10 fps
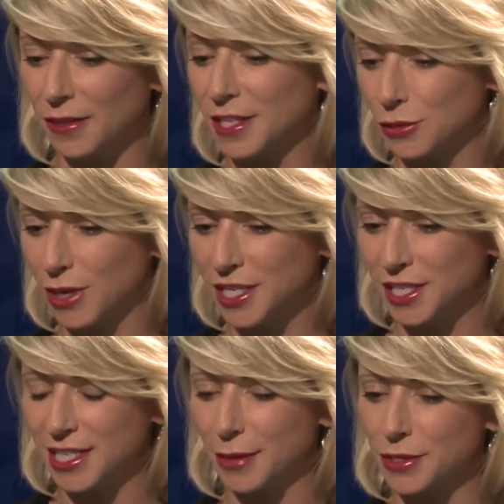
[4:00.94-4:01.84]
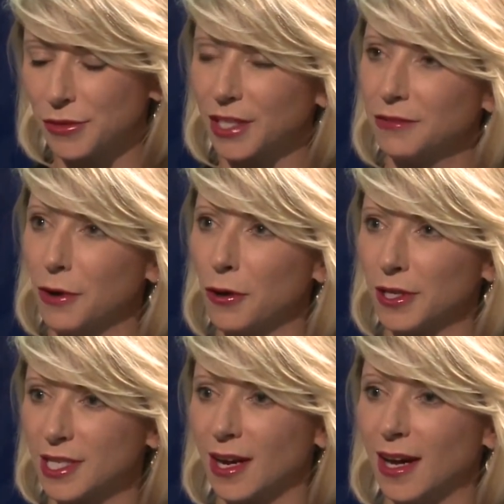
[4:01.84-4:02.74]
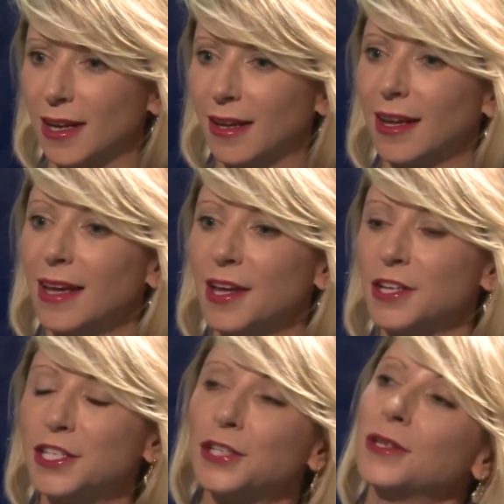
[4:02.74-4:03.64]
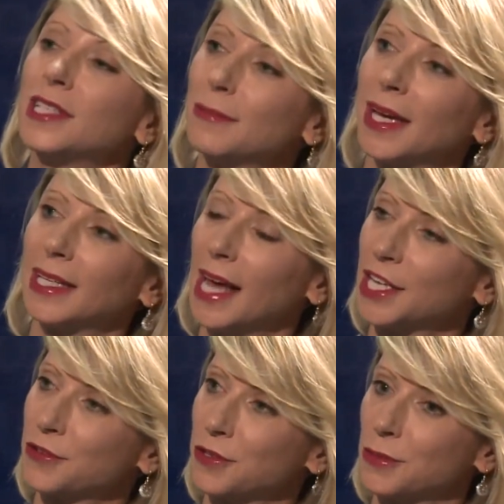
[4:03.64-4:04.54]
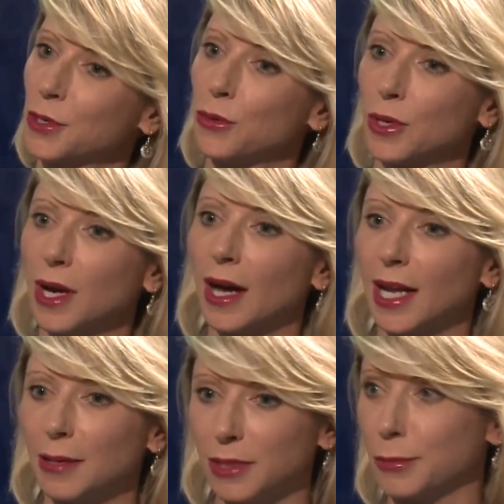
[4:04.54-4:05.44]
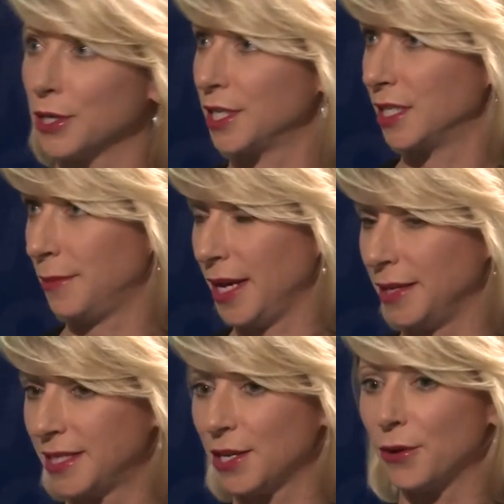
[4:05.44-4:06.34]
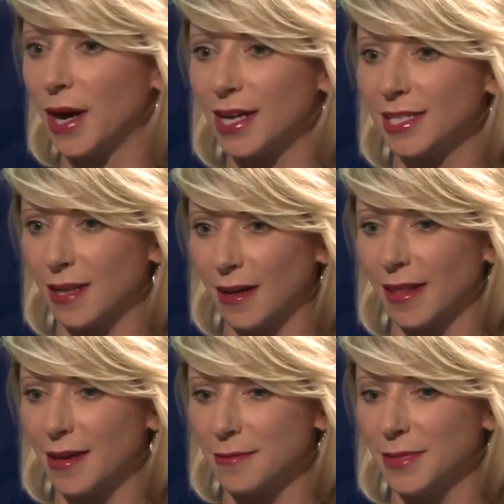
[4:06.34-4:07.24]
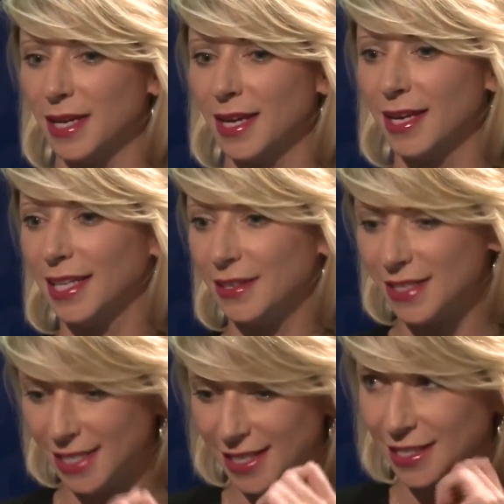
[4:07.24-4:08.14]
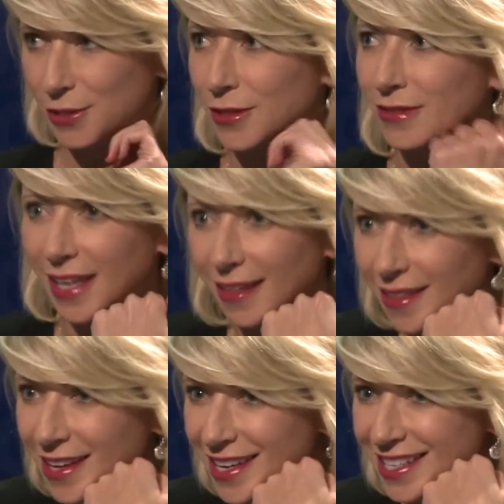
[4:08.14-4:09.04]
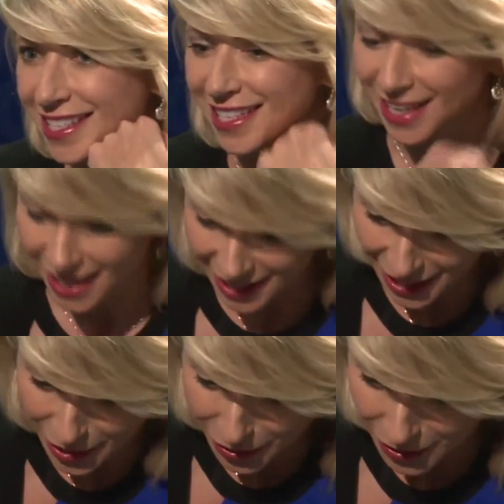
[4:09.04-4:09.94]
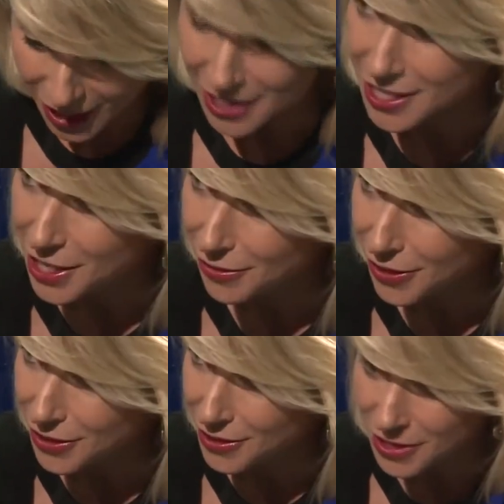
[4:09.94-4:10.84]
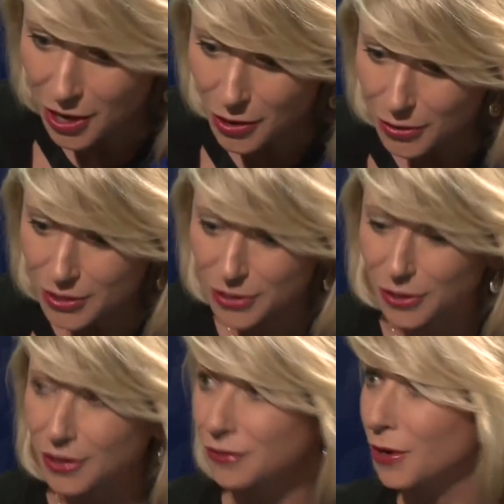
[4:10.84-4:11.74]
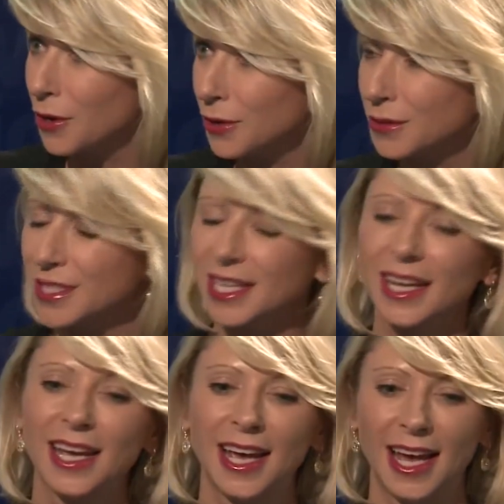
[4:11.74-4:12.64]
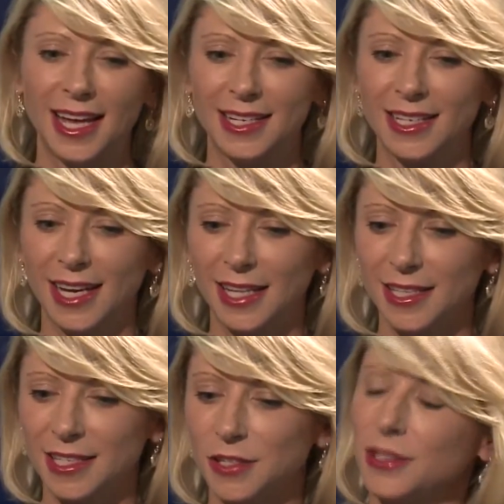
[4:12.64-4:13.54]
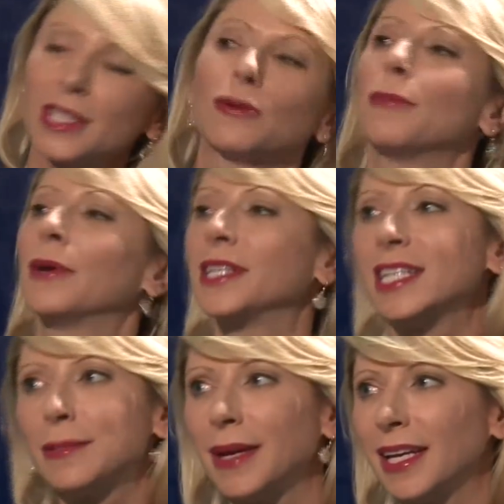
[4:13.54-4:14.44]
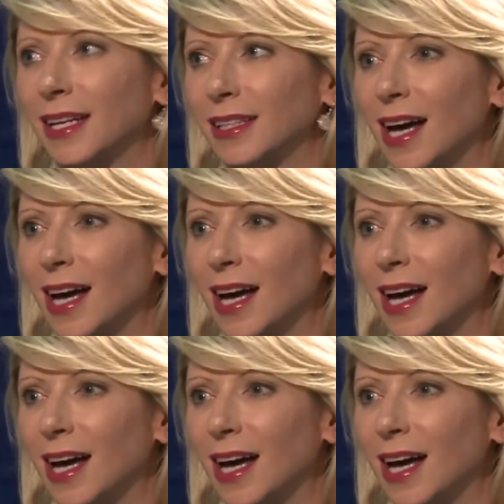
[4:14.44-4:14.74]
these questions, I was really focused on students in my classroom who were not able to participate. So I saw them, you know, sitting sort of like this, you know, hunting over their notes or their phones, and the students that were participating a